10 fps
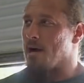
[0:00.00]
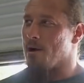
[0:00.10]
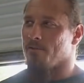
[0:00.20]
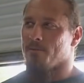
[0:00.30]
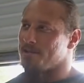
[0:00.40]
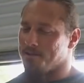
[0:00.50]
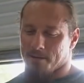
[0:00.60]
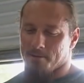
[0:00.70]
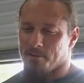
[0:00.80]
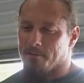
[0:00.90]
However much you
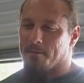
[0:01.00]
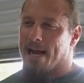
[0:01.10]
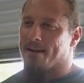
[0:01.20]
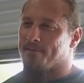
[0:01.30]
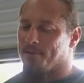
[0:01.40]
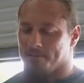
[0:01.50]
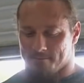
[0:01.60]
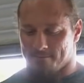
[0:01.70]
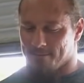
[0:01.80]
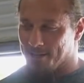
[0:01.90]
can move it back
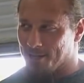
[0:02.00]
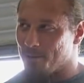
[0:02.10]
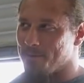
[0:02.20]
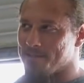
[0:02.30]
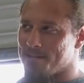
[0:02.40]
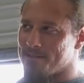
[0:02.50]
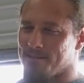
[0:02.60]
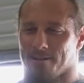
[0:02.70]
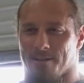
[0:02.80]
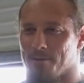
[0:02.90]
from the low
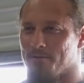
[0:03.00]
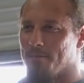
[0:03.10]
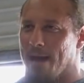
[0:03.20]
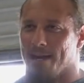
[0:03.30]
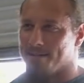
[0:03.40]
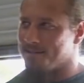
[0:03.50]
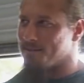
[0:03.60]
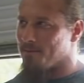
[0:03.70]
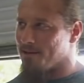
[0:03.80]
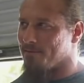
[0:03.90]
position, you can move it back
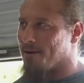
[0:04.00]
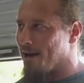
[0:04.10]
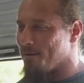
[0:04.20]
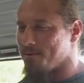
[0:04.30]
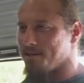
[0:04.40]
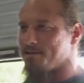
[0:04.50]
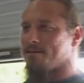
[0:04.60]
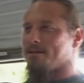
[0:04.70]
just as much from a higher position.